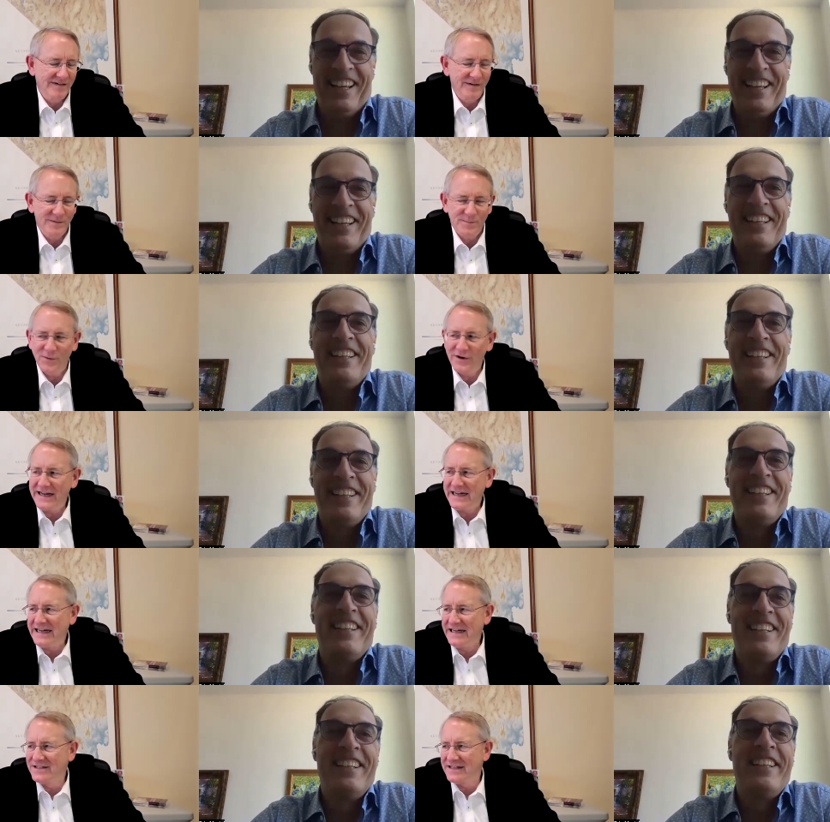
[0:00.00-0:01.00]
Speaker 1: it's pretty
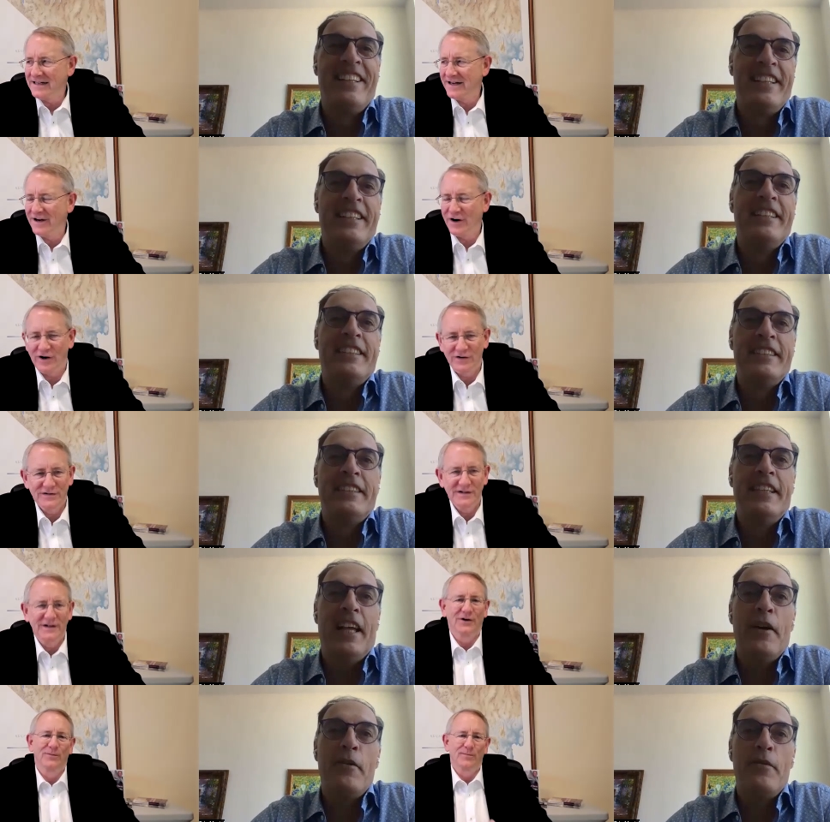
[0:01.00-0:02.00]
easy here.
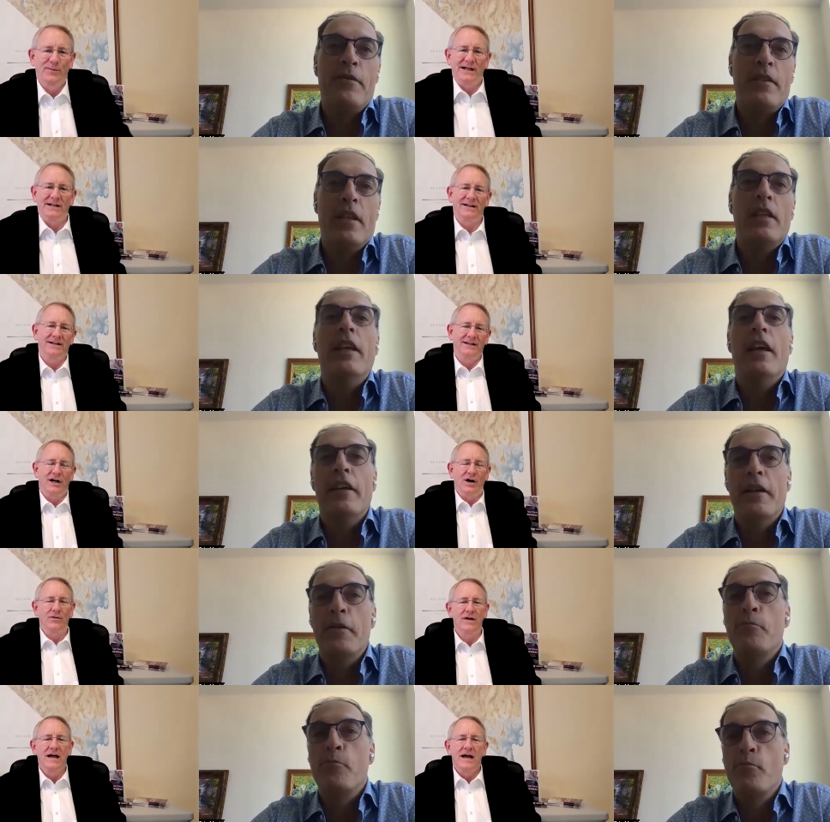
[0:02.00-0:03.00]
So, yeah. but yeah, you
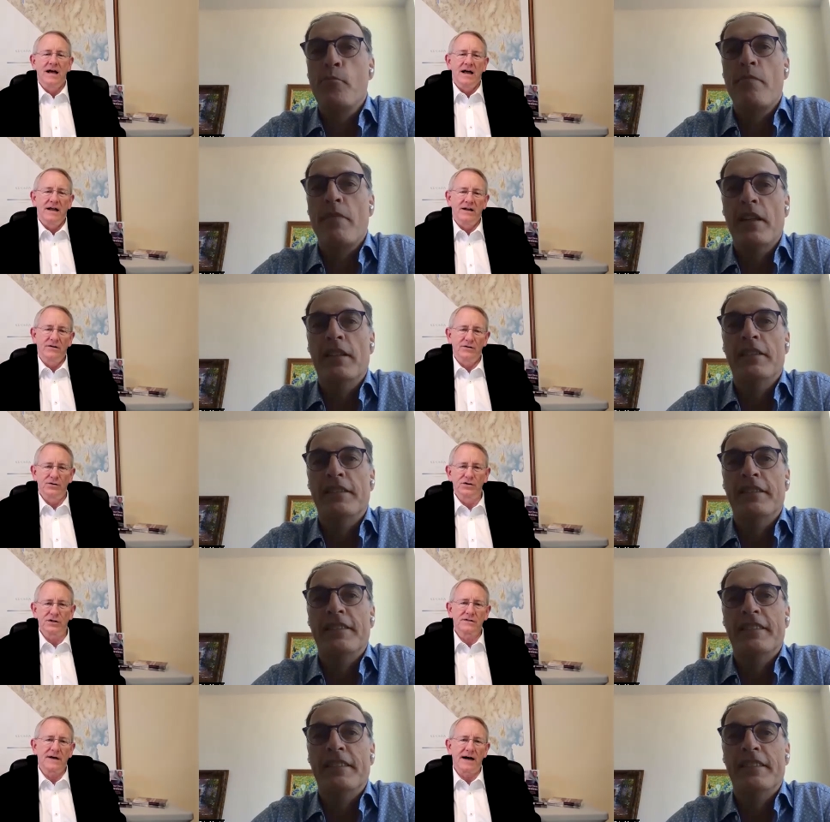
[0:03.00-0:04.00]
know, yeah. you
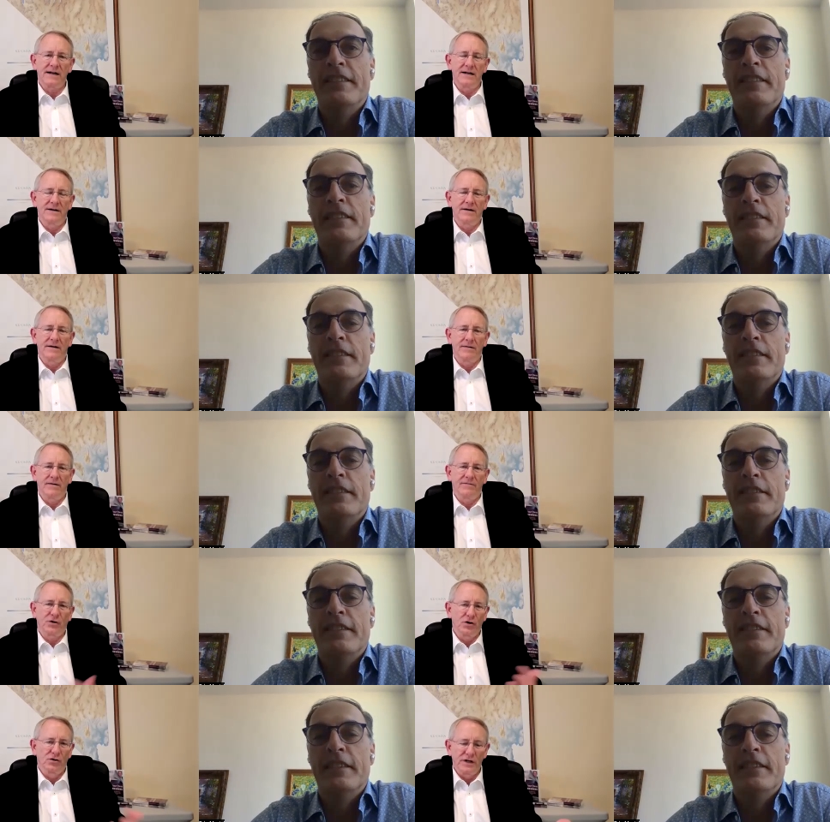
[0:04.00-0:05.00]
just, it, it,
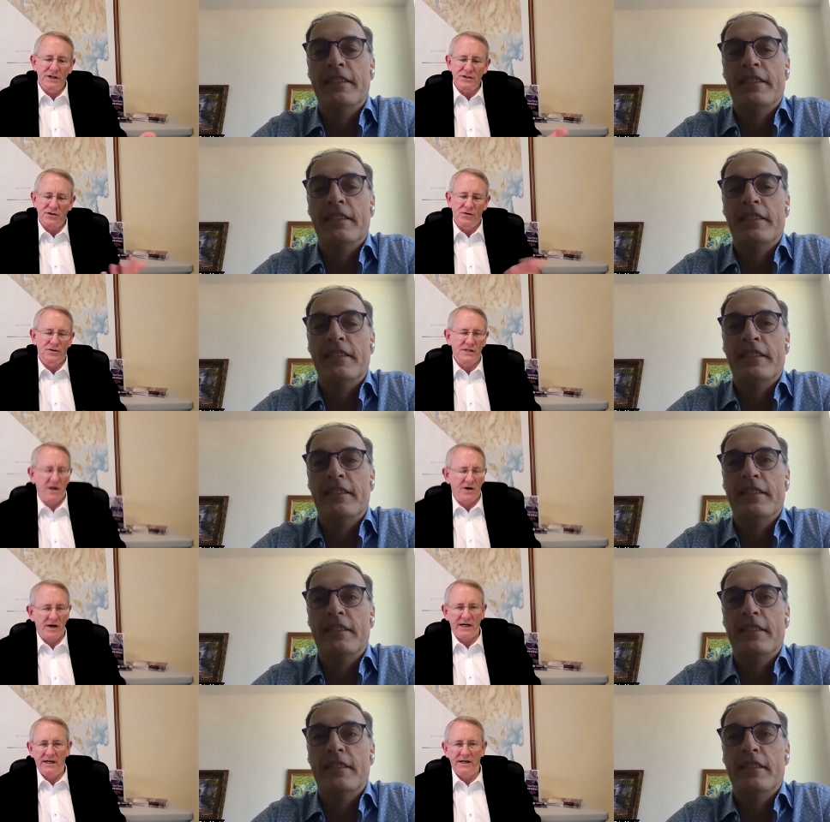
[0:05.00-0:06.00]
for your listeners,
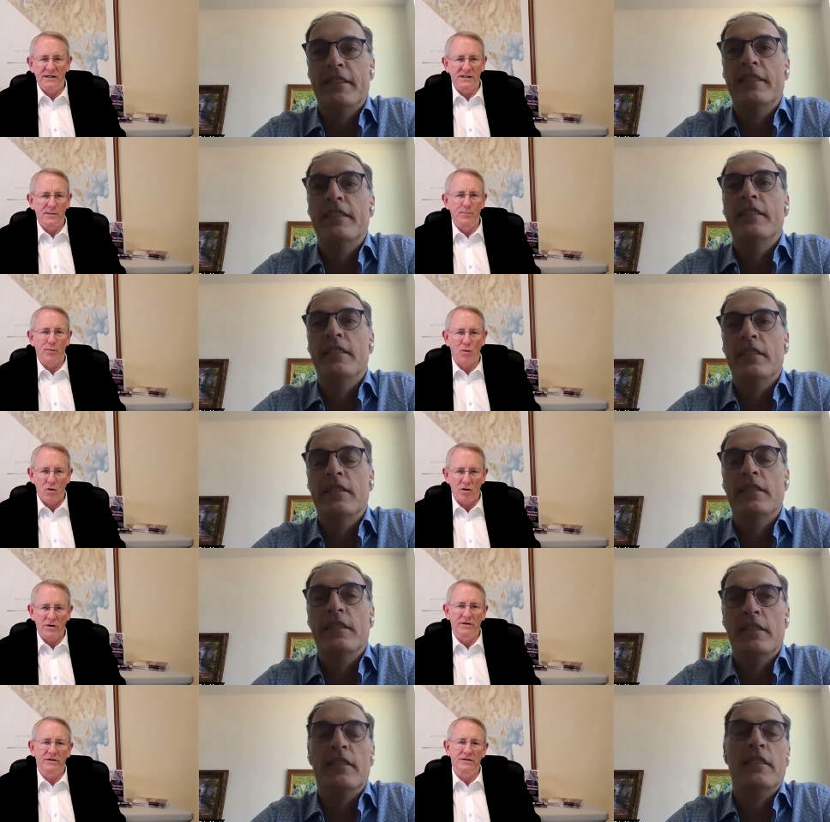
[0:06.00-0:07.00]
Eric, it is
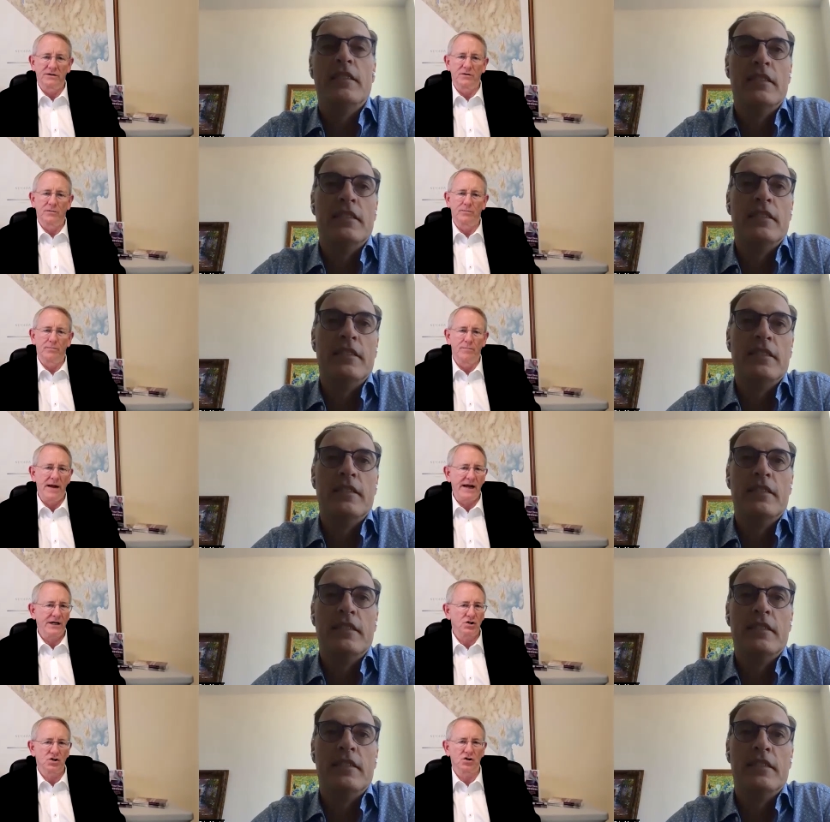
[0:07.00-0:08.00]
important to
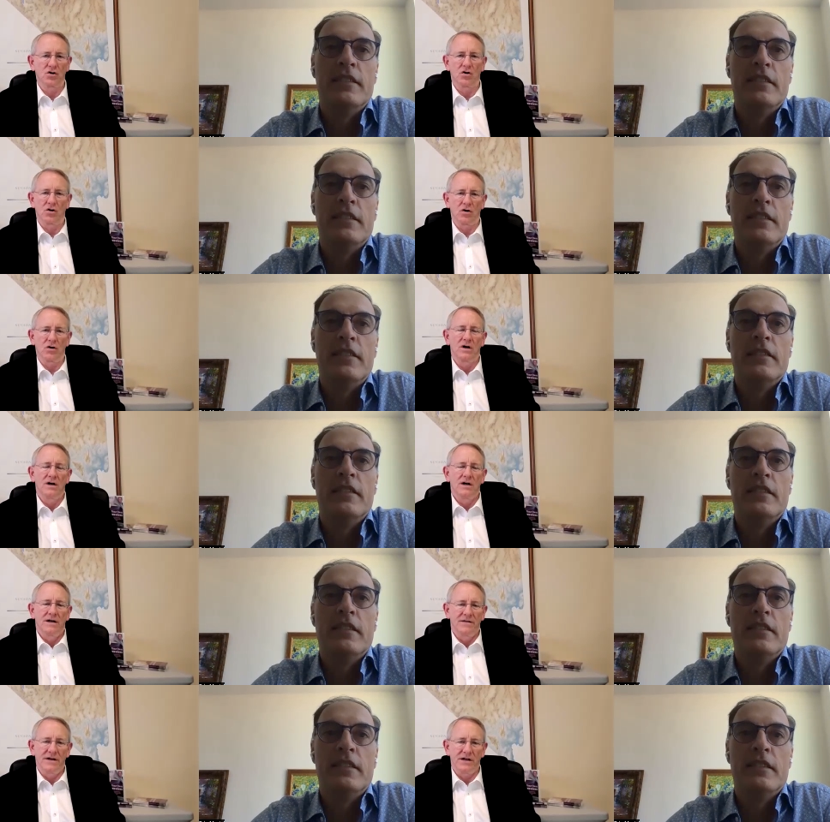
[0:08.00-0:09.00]
make sure
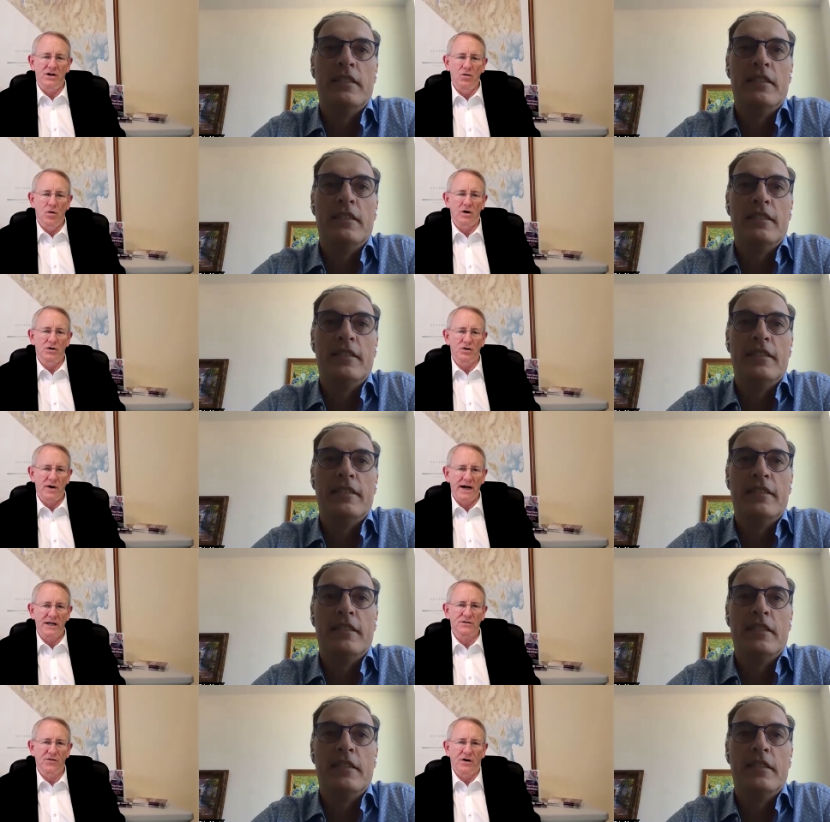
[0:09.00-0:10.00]
that you are
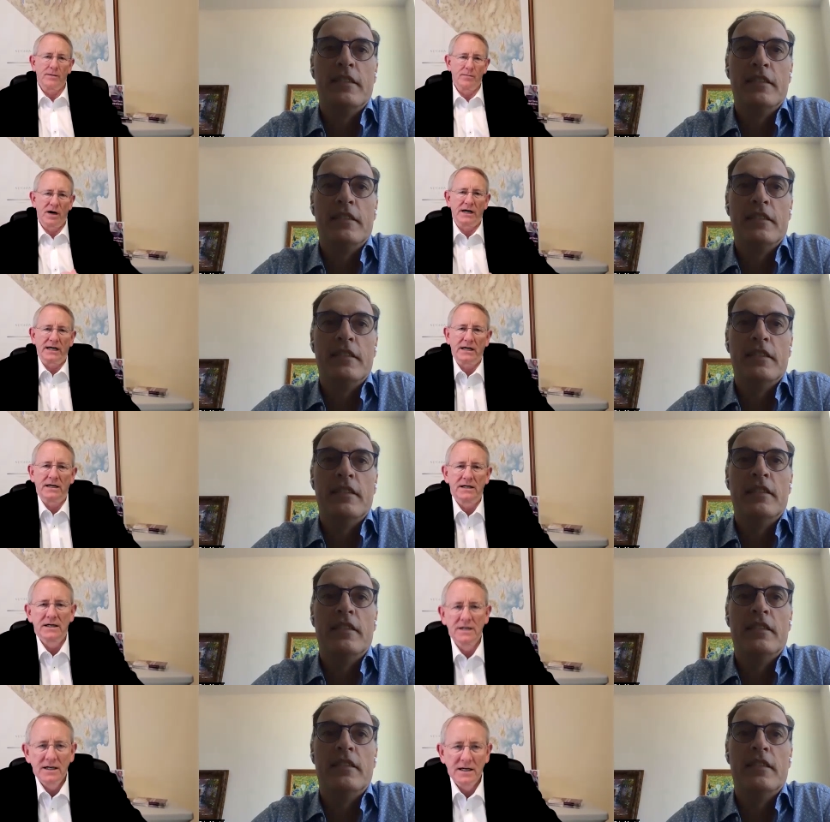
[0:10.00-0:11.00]
transferring money
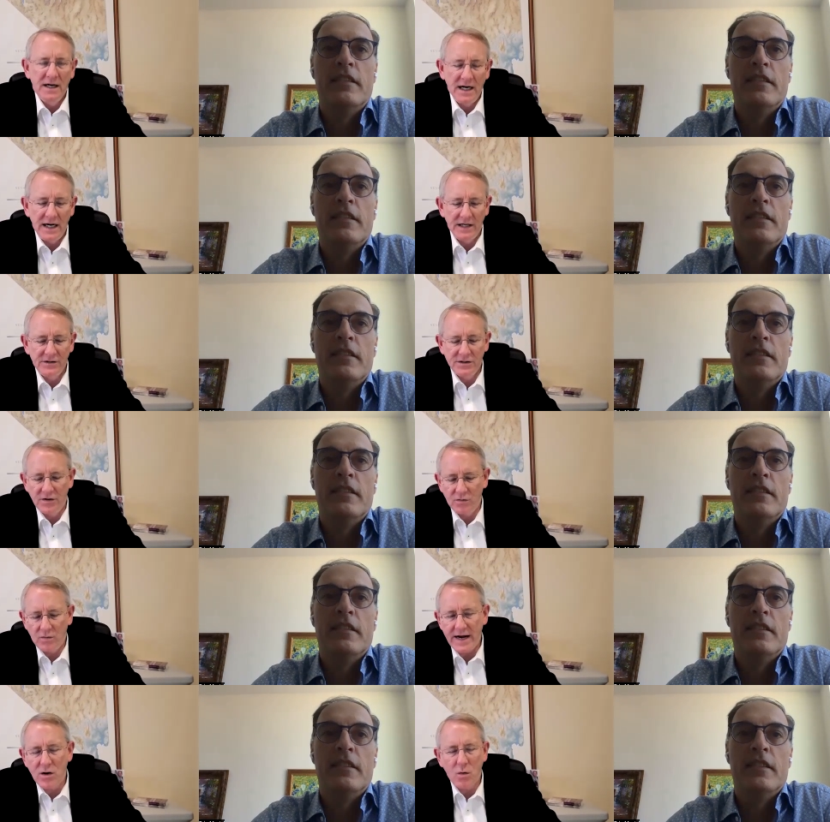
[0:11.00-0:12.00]
uh, to
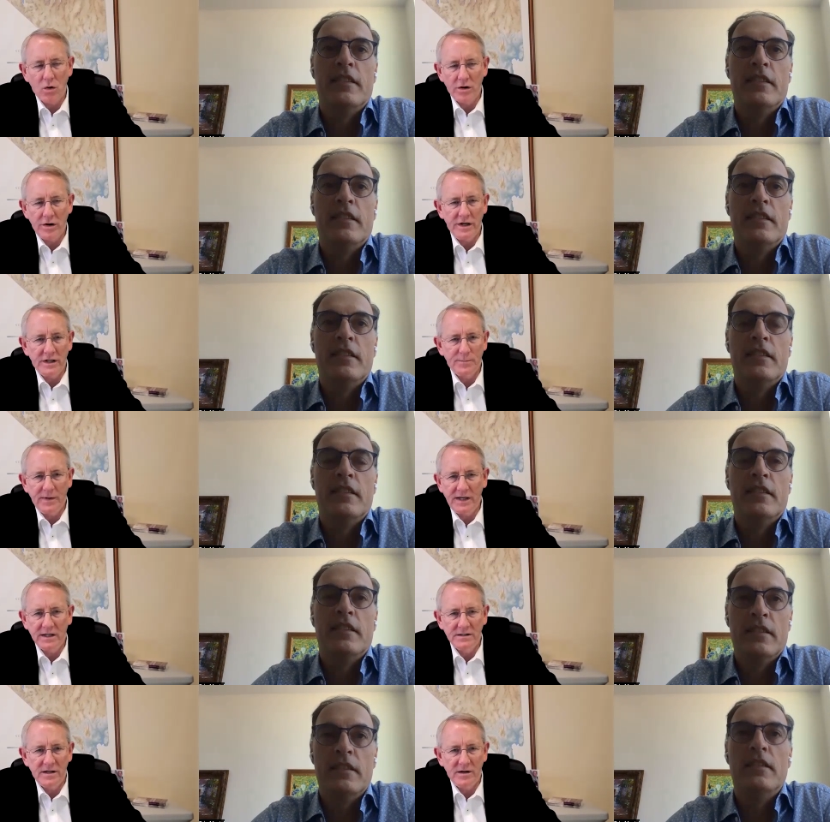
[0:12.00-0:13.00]
the right coordinates
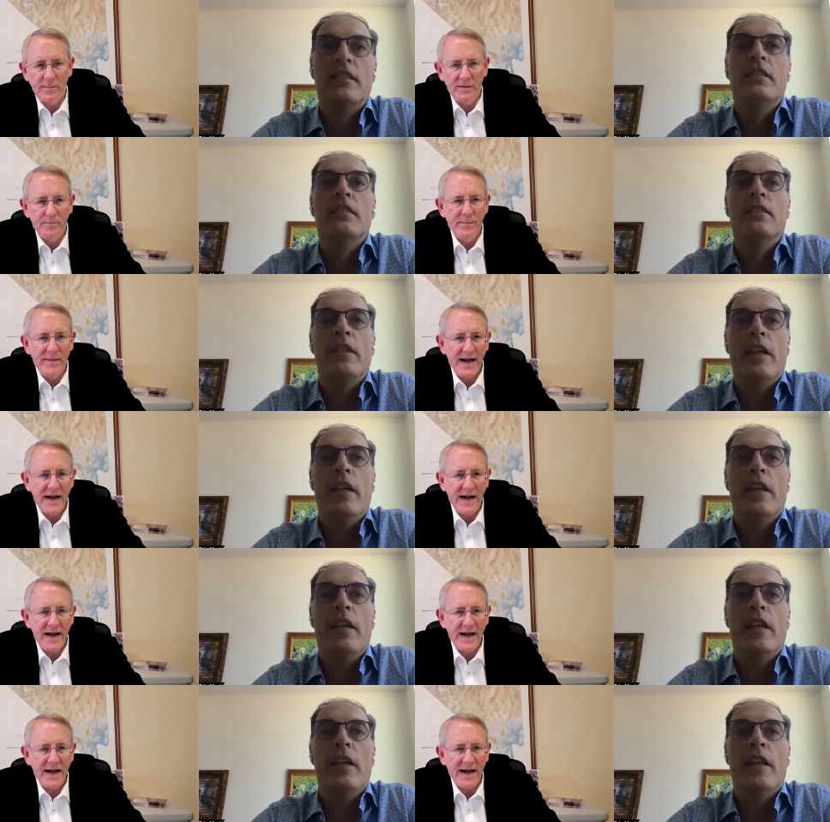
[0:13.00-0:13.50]
because there have been